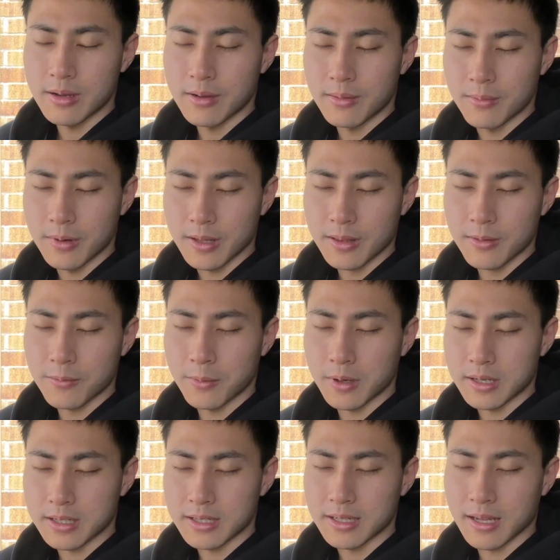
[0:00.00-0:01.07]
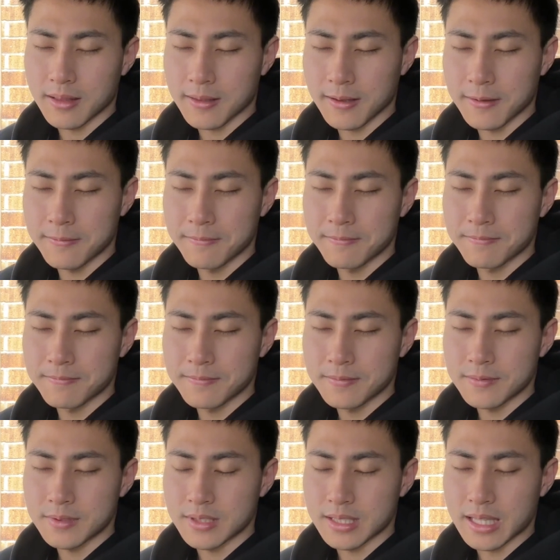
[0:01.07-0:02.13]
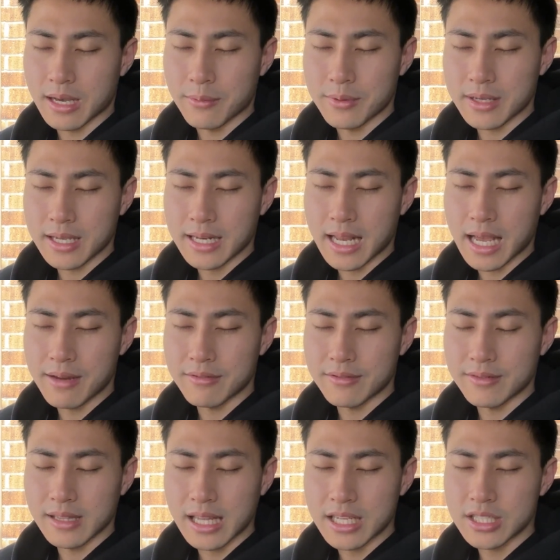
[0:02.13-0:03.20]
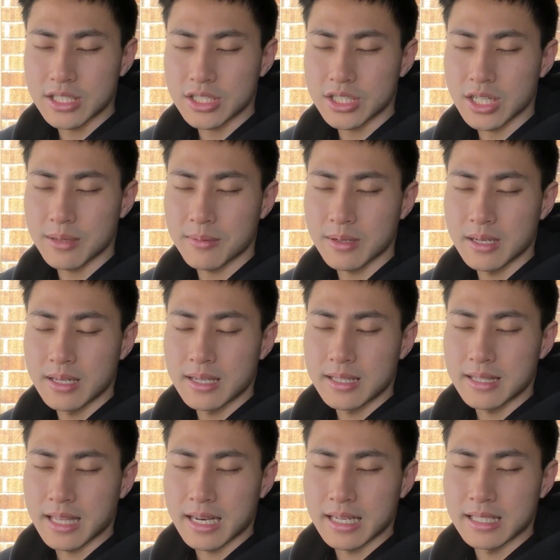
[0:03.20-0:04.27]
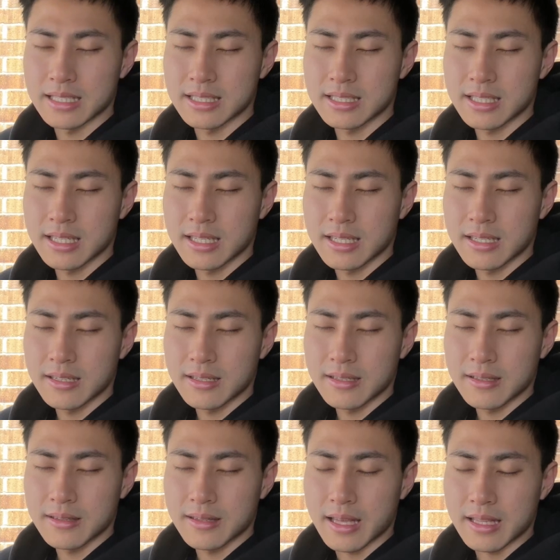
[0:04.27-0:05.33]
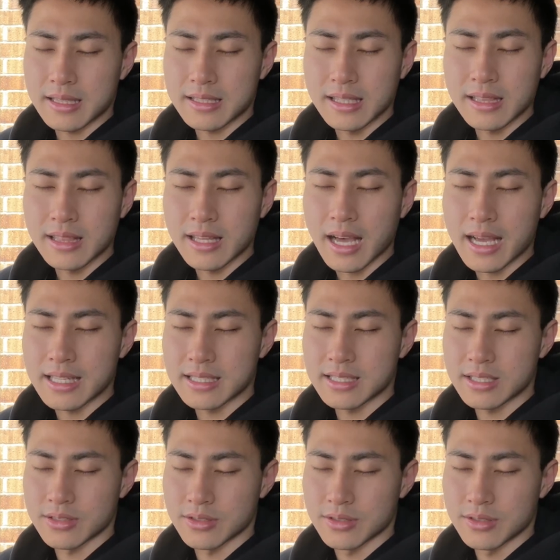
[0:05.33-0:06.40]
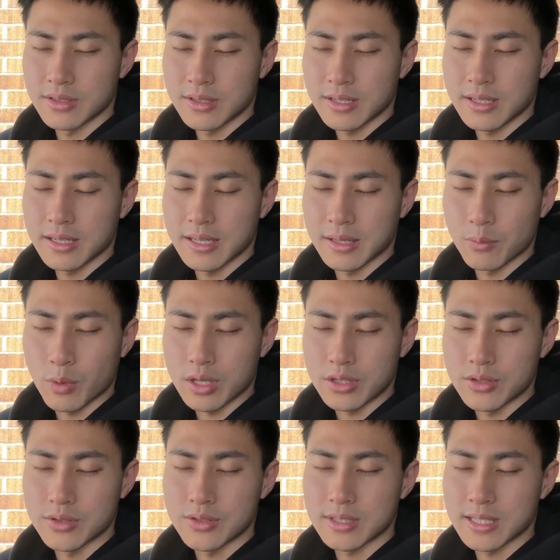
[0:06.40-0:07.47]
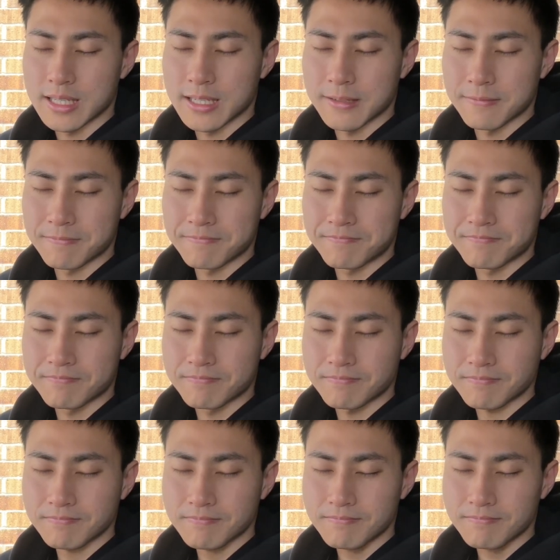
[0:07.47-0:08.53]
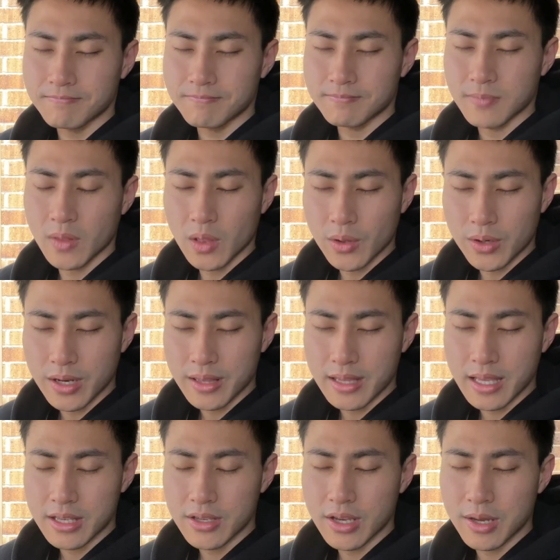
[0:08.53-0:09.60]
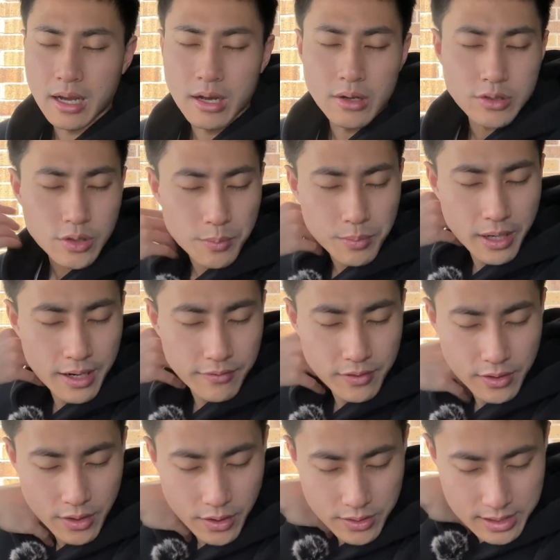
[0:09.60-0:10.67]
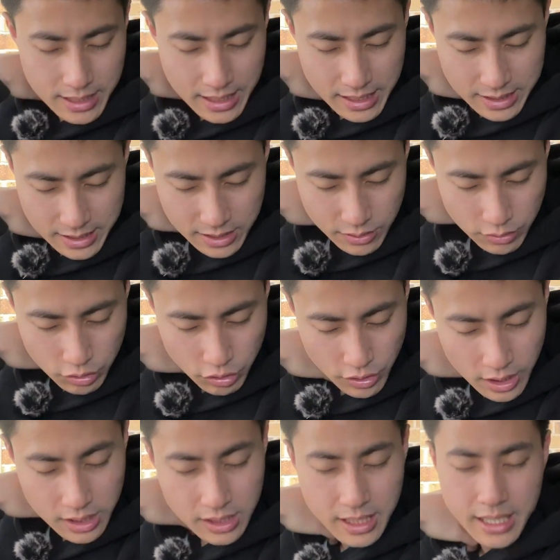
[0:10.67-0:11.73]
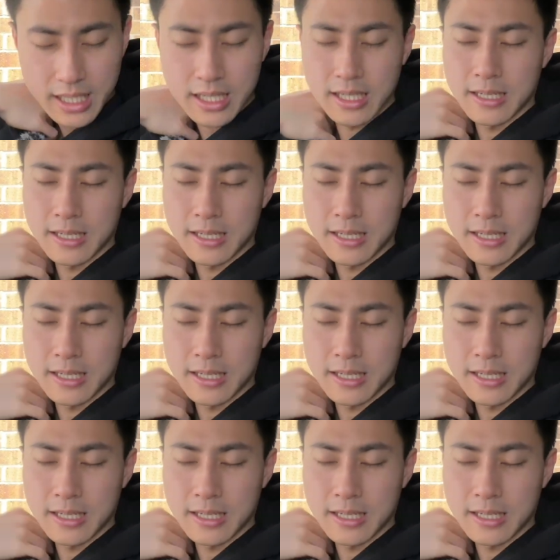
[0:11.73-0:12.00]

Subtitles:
with one another so that we can have a relationship that delights you in when you see it. Lord, I thank you. I also pray for those that are still struggling